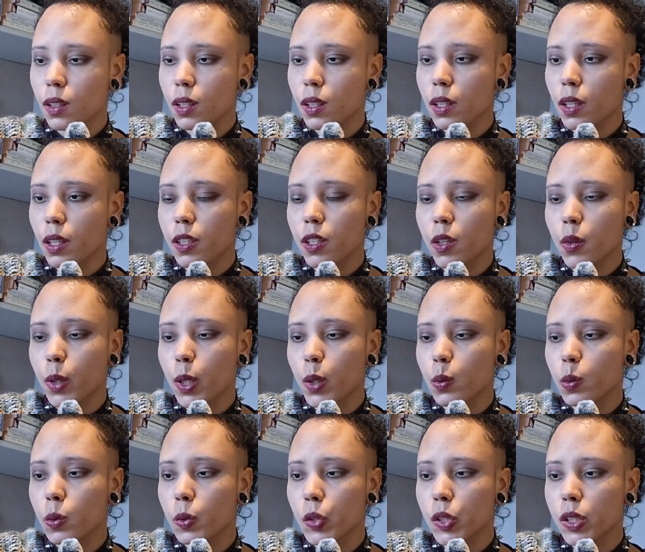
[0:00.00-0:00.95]
I know
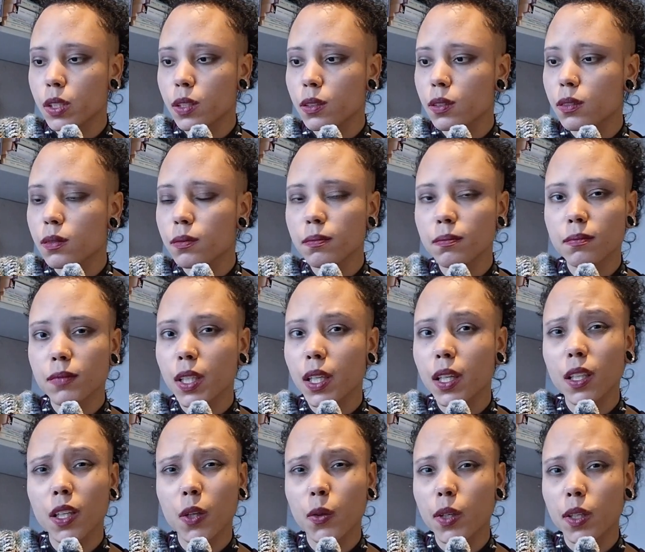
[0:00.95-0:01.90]

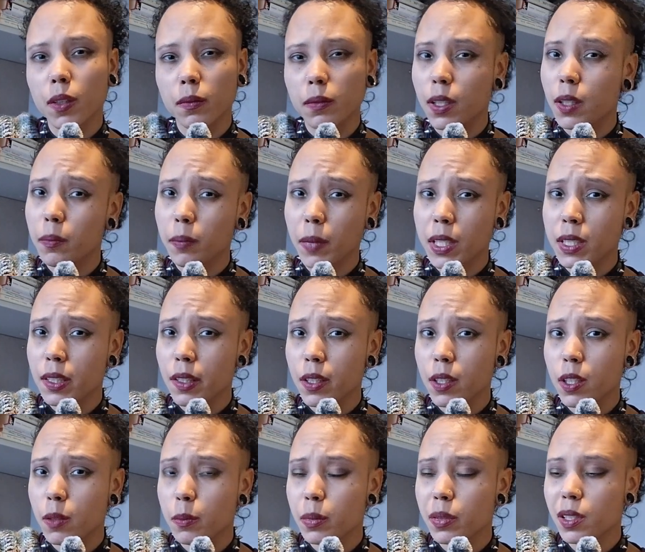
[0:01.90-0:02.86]
I'll mess it
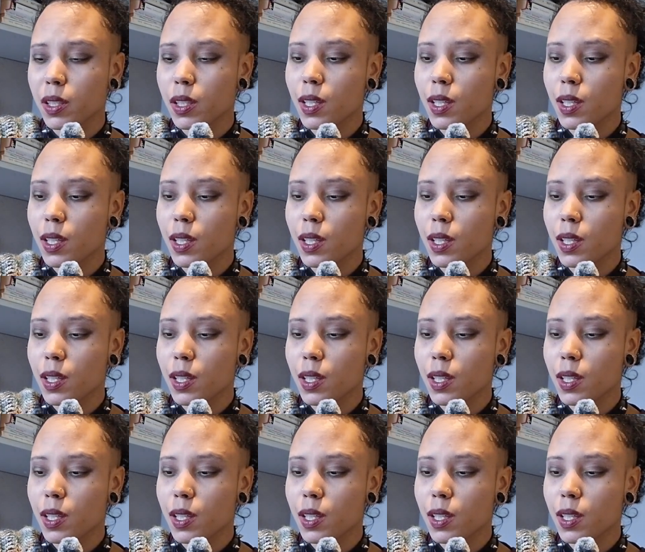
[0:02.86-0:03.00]
up